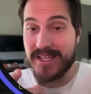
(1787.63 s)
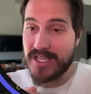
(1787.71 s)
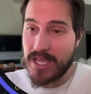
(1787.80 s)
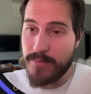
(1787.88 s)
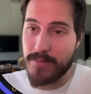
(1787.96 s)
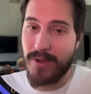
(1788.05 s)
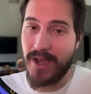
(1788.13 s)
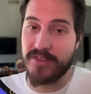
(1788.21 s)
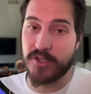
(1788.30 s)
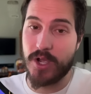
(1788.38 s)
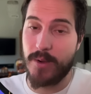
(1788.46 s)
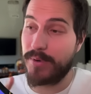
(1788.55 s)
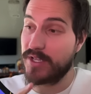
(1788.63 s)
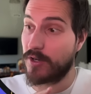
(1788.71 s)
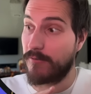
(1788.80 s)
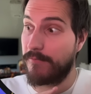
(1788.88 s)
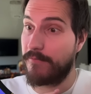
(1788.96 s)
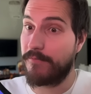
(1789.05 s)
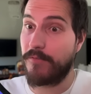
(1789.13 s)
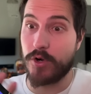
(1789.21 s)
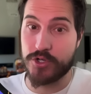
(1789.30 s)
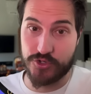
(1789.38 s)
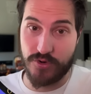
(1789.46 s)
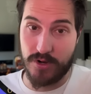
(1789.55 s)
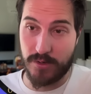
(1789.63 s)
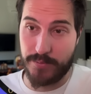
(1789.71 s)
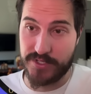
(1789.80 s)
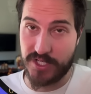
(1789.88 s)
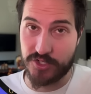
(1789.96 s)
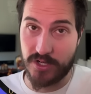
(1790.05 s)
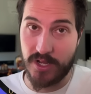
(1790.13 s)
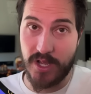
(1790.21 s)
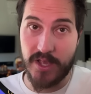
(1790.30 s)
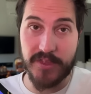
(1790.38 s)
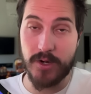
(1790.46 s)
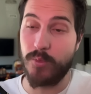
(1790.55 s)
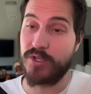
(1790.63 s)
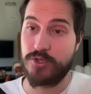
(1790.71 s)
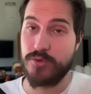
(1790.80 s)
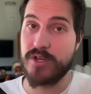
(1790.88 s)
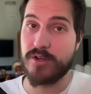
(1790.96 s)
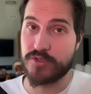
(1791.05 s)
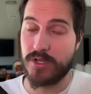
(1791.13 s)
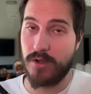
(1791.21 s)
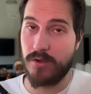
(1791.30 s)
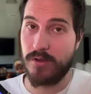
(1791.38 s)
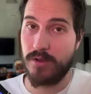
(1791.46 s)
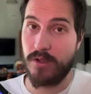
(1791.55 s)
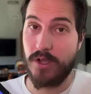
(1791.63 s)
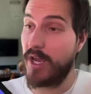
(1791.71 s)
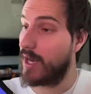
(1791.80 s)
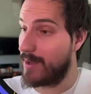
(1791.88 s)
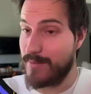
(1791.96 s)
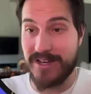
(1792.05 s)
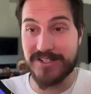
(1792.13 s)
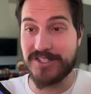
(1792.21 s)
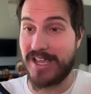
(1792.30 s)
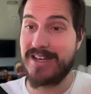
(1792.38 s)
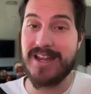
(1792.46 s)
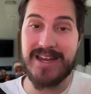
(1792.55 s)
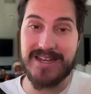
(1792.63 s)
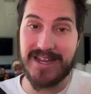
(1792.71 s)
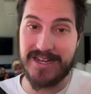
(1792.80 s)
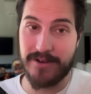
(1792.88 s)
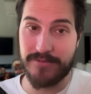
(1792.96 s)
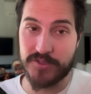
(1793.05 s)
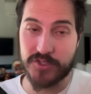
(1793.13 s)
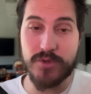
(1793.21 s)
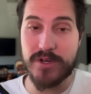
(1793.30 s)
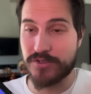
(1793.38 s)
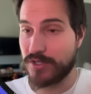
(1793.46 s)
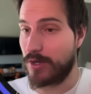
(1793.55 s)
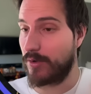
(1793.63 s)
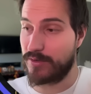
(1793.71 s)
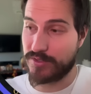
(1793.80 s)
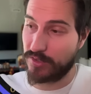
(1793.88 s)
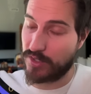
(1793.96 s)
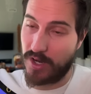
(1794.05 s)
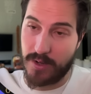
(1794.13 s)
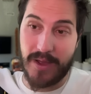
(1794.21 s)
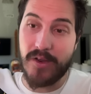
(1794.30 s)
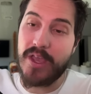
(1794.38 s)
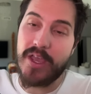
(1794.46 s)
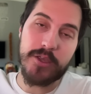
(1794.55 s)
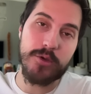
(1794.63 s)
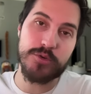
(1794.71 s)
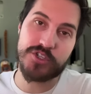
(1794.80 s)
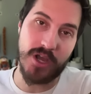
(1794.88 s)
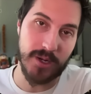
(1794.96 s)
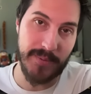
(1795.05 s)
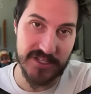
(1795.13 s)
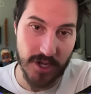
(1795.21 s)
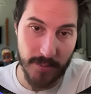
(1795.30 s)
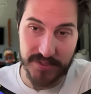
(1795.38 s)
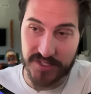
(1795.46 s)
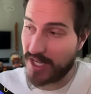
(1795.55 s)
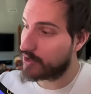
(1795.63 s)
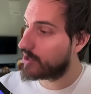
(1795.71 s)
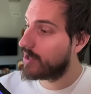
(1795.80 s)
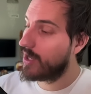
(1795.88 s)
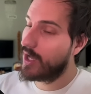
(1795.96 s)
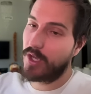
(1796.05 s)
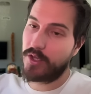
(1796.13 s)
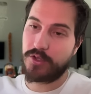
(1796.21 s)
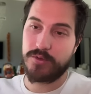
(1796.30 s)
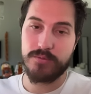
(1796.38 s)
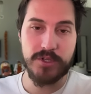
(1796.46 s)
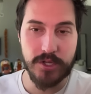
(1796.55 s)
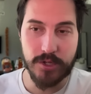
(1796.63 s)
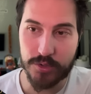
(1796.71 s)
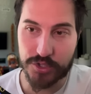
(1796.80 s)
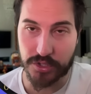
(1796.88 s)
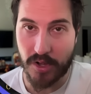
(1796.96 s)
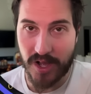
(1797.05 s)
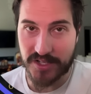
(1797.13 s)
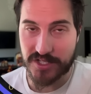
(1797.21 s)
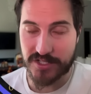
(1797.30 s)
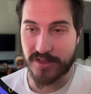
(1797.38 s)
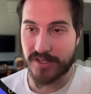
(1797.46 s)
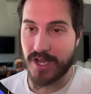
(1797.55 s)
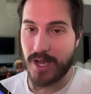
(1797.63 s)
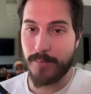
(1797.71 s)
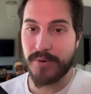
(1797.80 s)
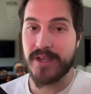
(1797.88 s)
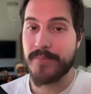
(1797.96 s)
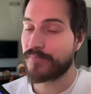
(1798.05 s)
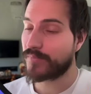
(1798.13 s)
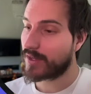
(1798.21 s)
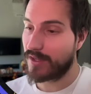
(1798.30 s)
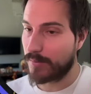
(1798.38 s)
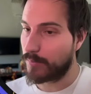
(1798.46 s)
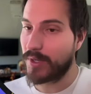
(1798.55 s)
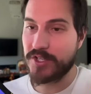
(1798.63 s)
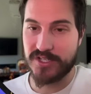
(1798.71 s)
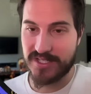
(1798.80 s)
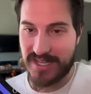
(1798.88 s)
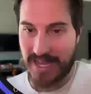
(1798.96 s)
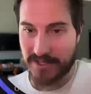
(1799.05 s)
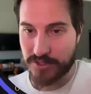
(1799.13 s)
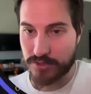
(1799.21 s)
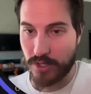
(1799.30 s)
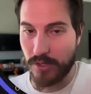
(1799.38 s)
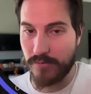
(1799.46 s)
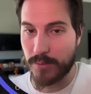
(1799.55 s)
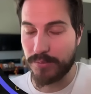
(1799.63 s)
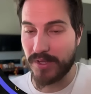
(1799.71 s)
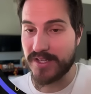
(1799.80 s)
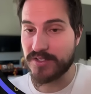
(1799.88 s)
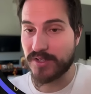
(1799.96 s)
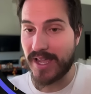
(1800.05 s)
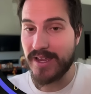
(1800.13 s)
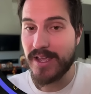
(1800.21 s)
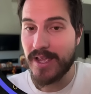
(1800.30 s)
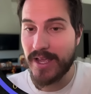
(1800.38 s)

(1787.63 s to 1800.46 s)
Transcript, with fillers: And keep in mind, the company's in a far stronger position than it was 2 years ago. I mean, it's like a night and day difference. 2 years ago, they were still talking about huge stock-based compensation, huge losses on the company, a bunch of disasters all over the place, okay?